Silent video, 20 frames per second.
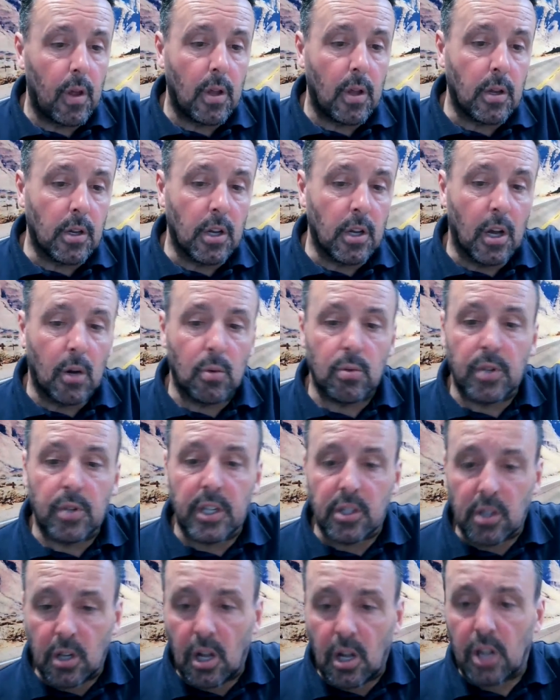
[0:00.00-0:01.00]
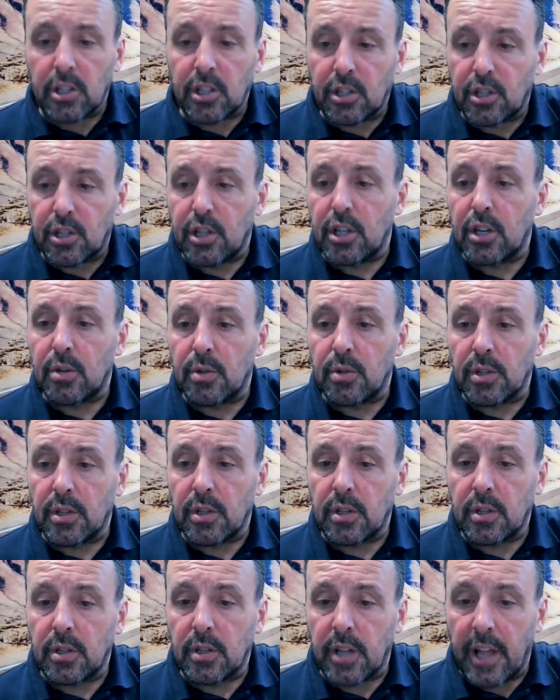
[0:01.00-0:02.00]
you know, there's a lot of deterrent
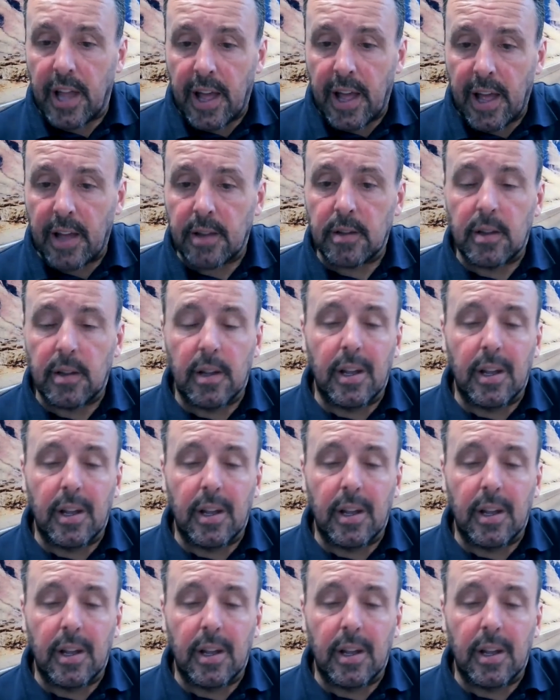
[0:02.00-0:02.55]
there.